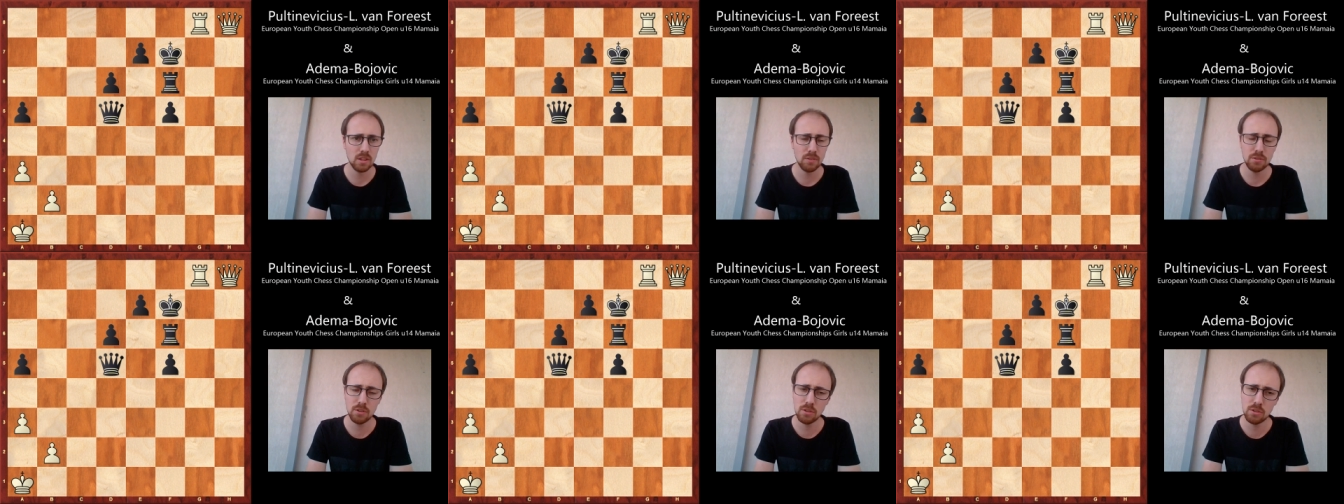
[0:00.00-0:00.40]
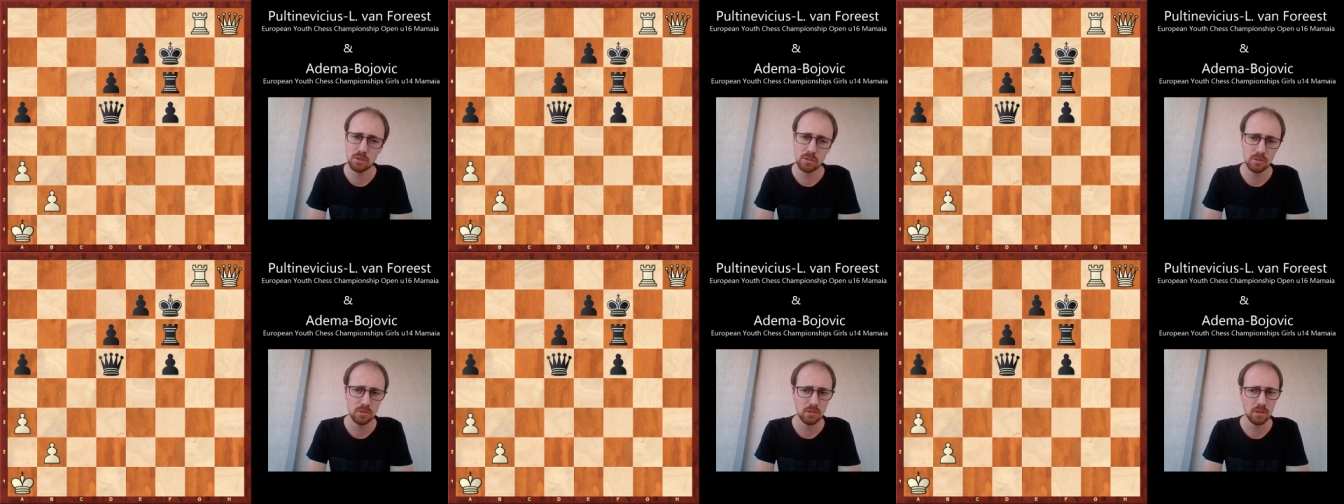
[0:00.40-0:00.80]
If you
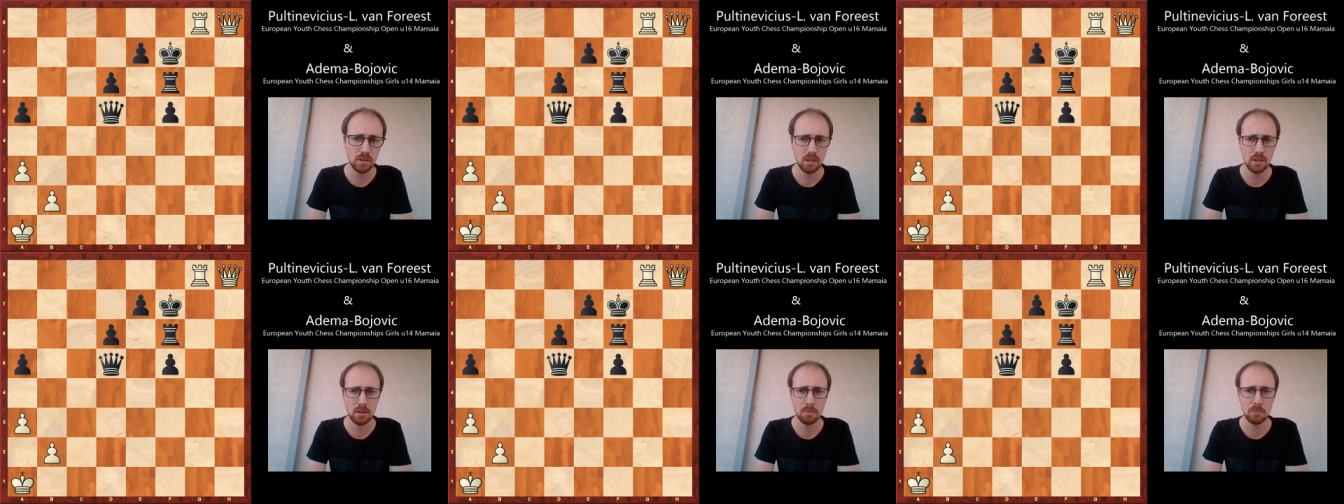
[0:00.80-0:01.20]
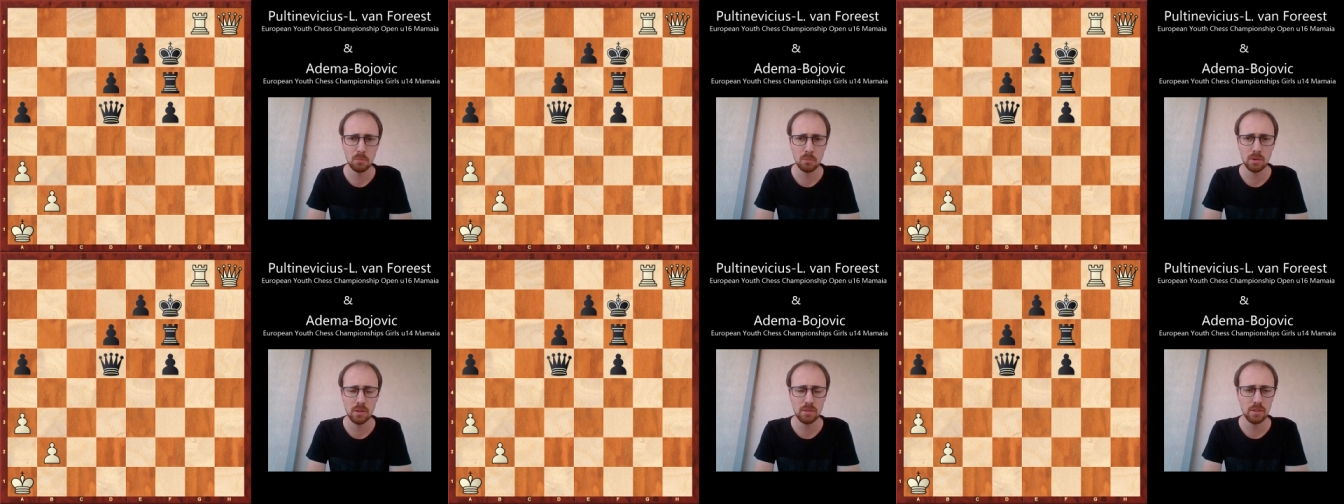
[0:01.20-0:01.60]
um,
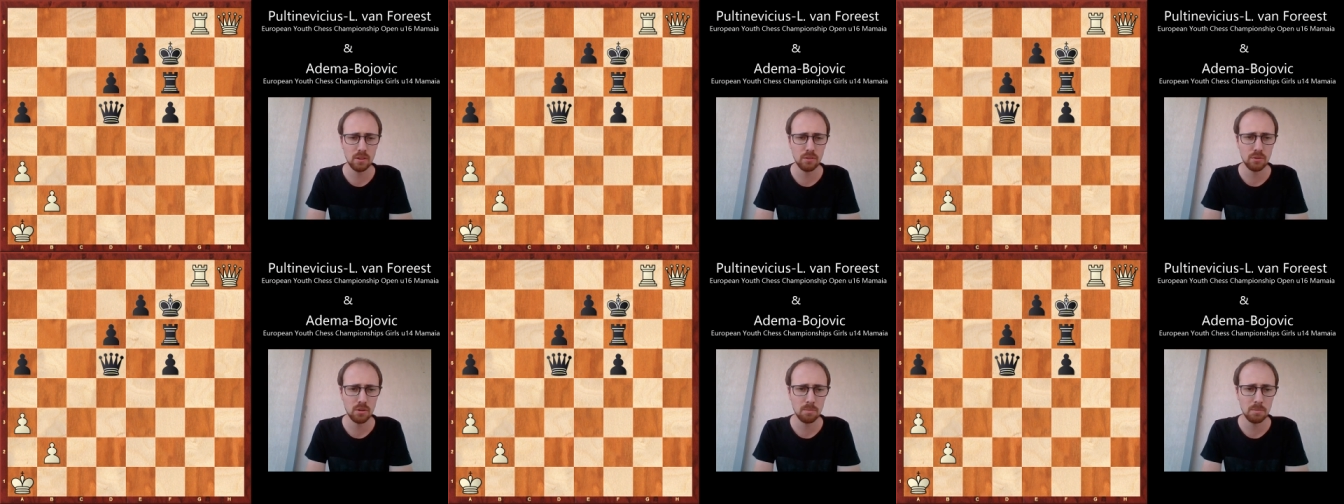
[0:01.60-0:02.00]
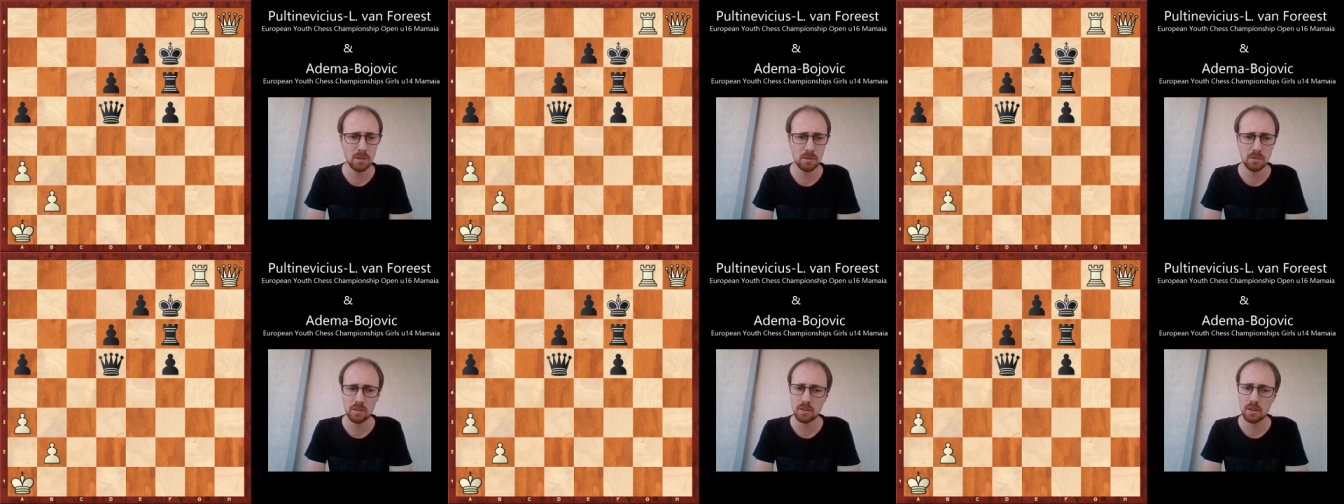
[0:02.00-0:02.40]
want to think for a
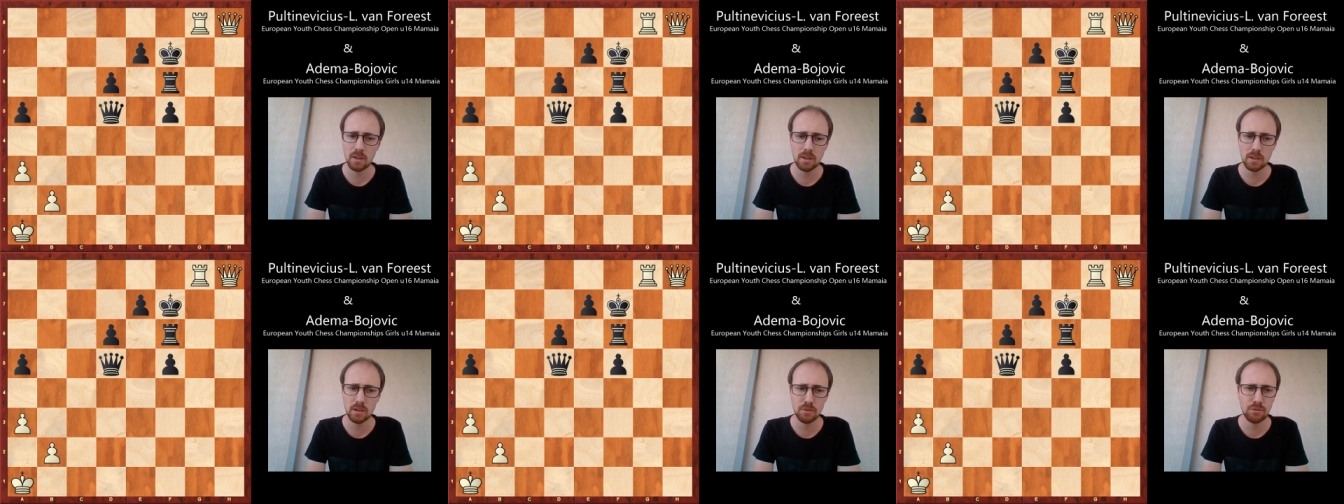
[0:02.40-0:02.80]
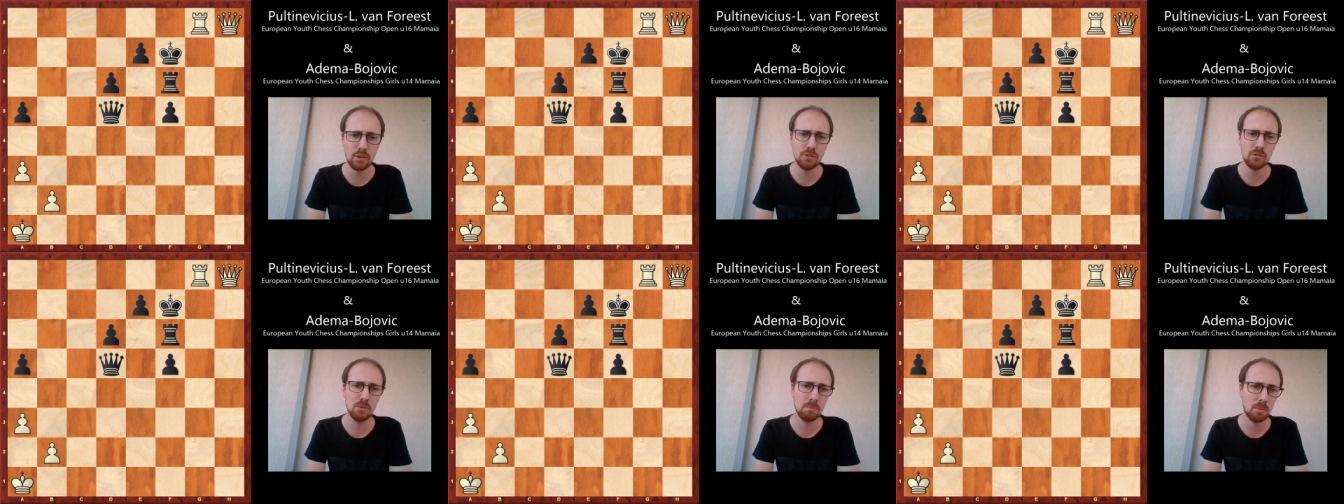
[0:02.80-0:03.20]
bit, I can
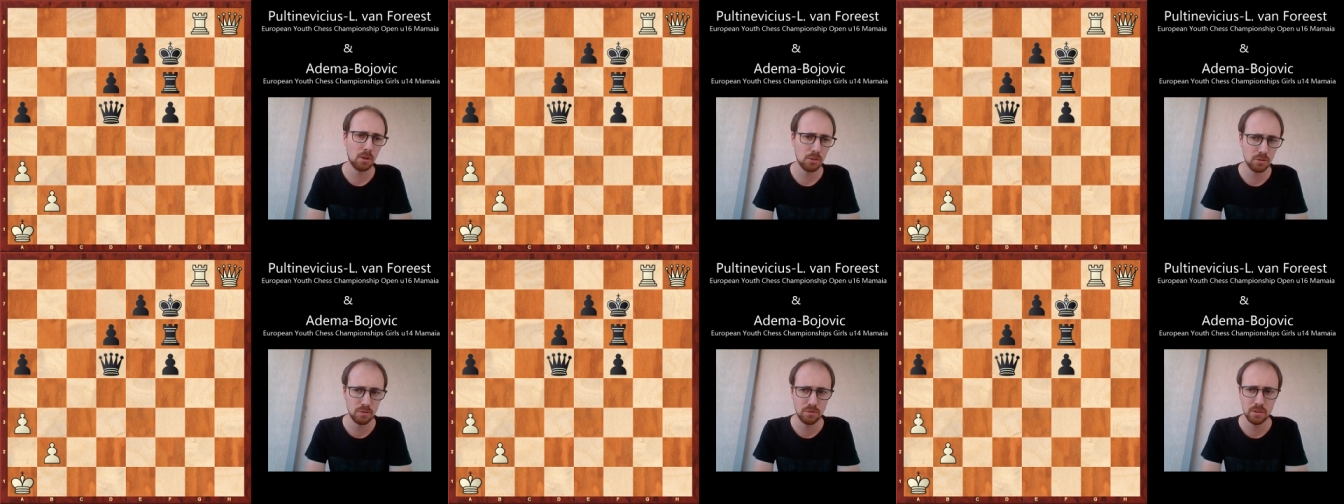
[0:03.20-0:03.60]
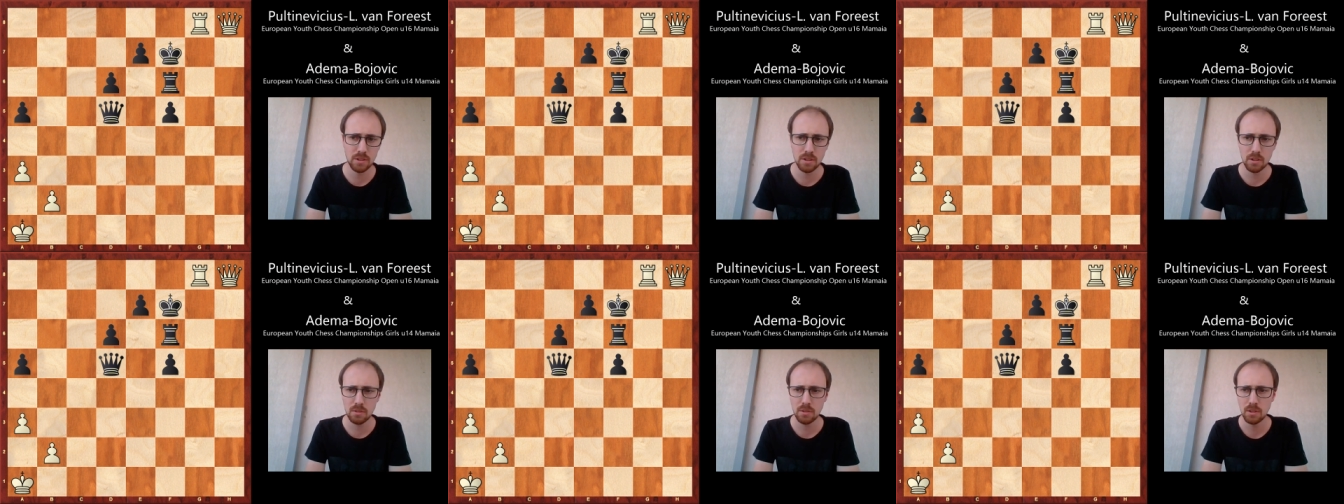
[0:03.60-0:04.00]
advise you to pause the
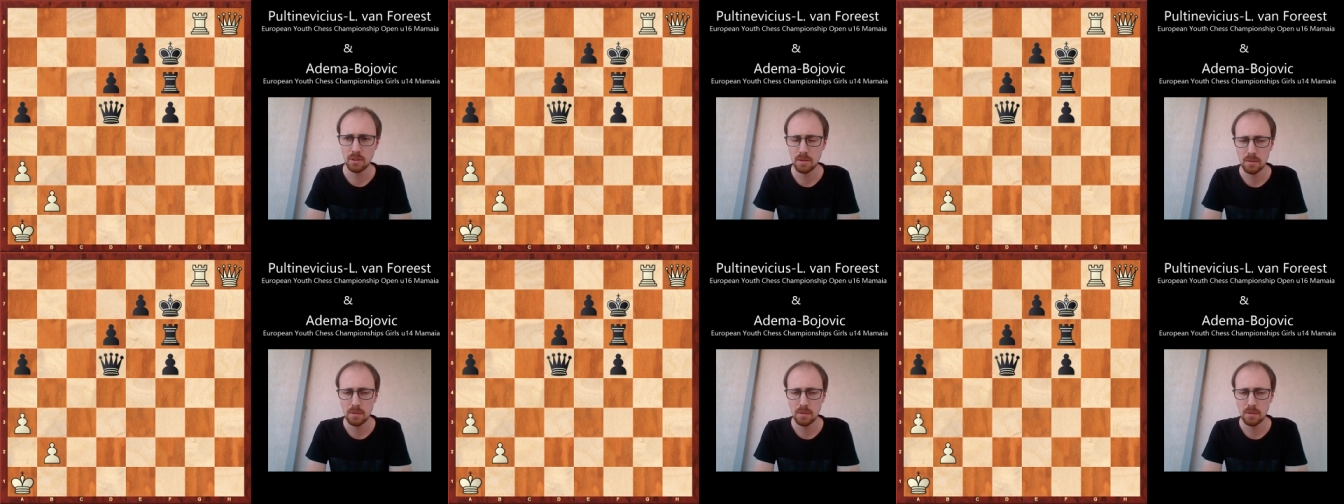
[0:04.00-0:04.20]
video